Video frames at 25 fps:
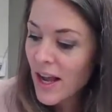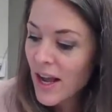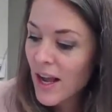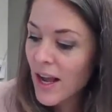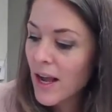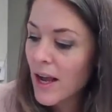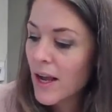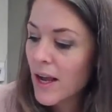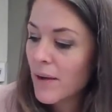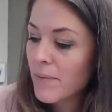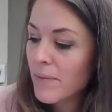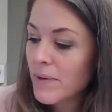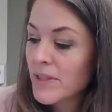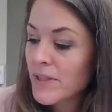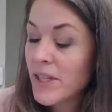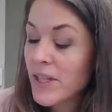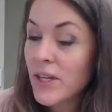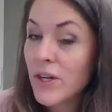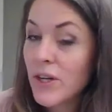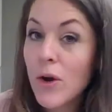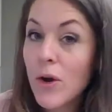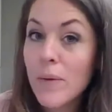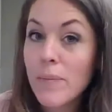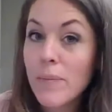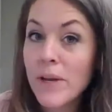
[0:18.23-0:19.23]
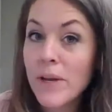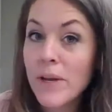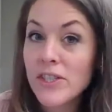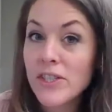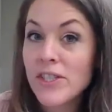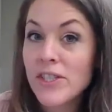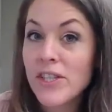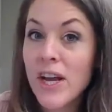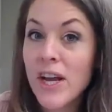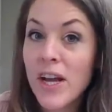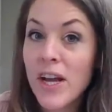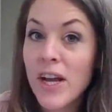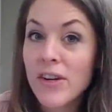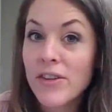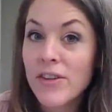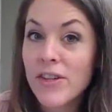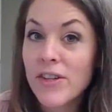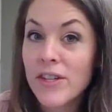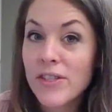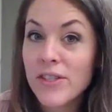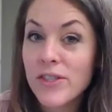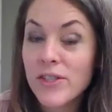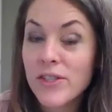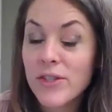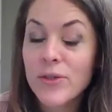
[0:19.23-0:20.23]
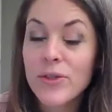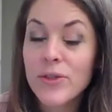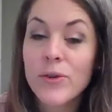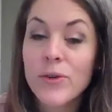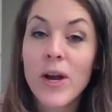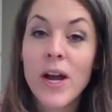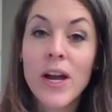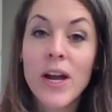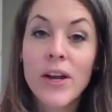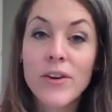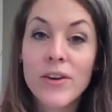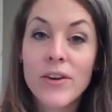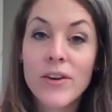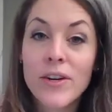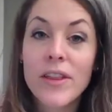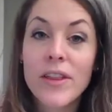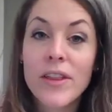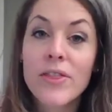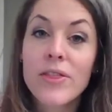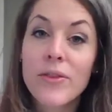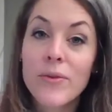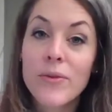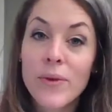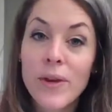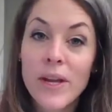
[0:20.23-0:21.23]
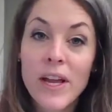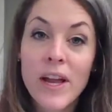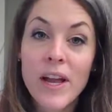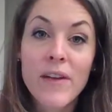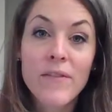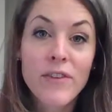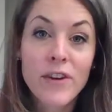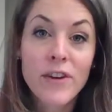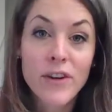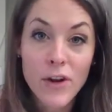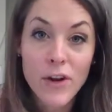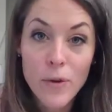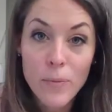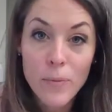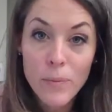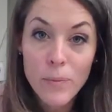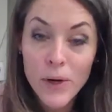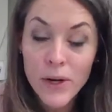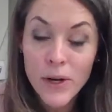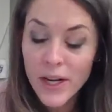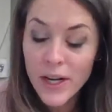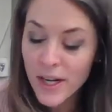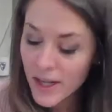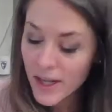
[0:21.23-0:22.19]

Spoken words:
It's going to go on pages 102 to 103 of your notebook.